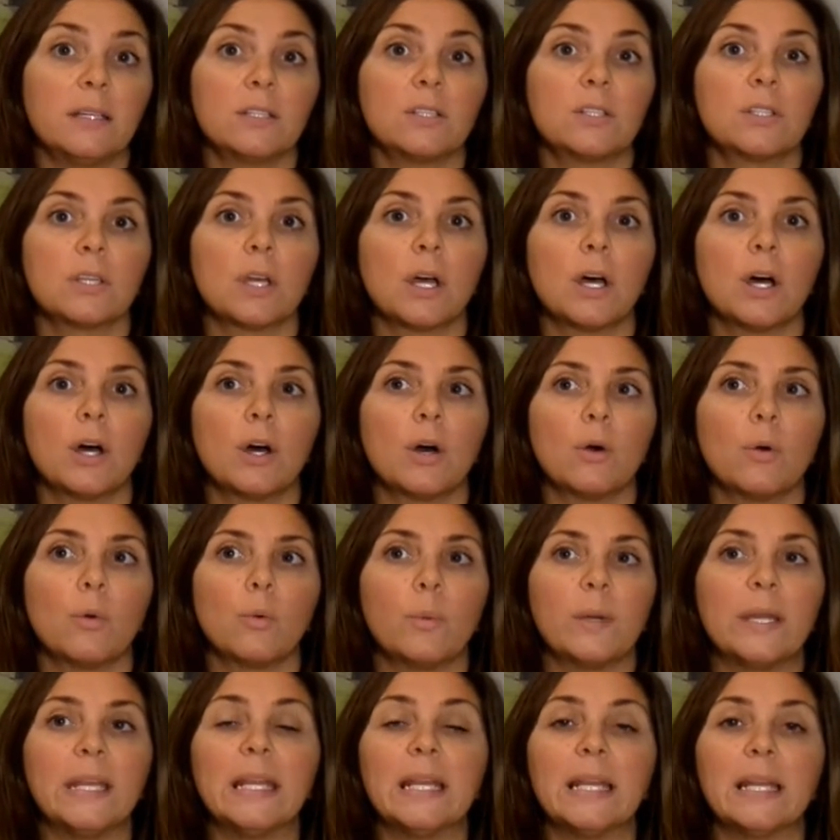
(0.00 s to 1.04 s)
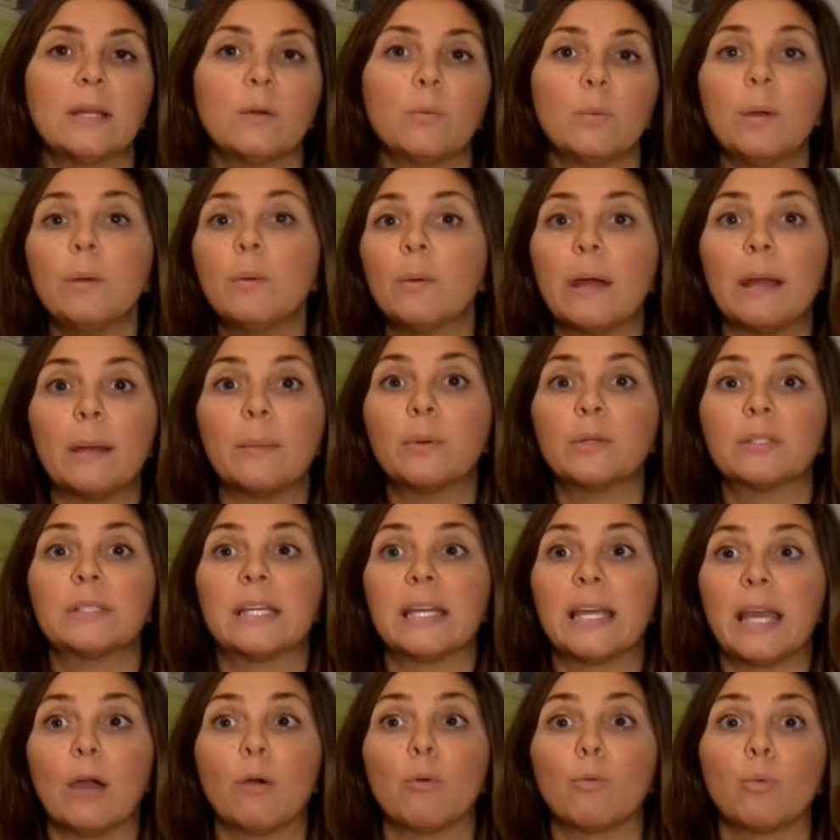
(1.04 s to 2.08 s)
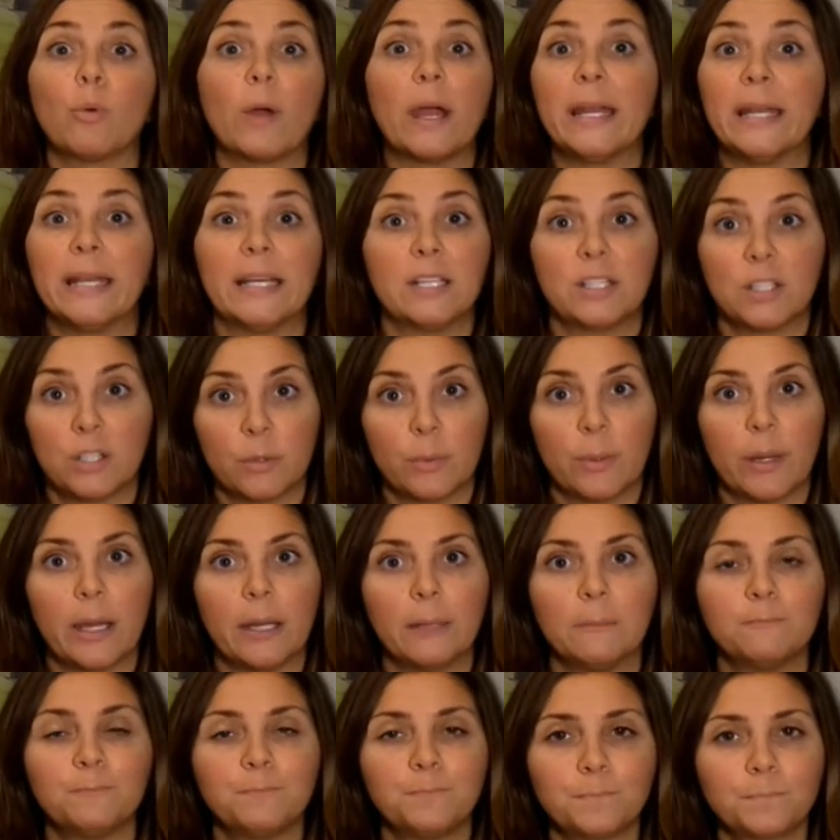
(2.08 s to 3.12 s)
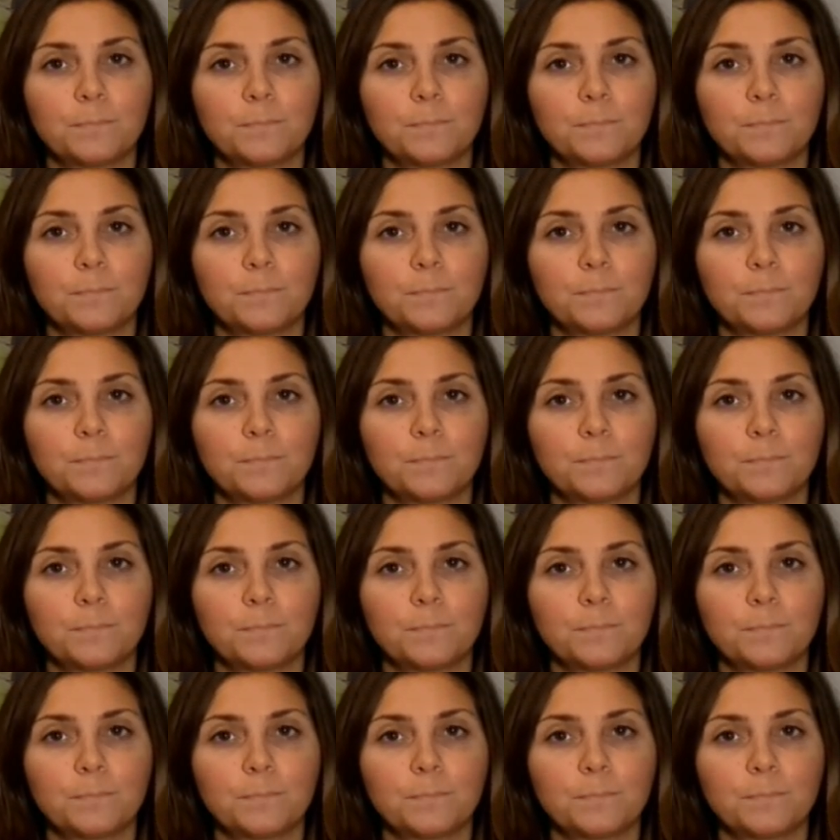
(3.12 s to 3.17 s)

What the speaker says: So we were able to get right into it.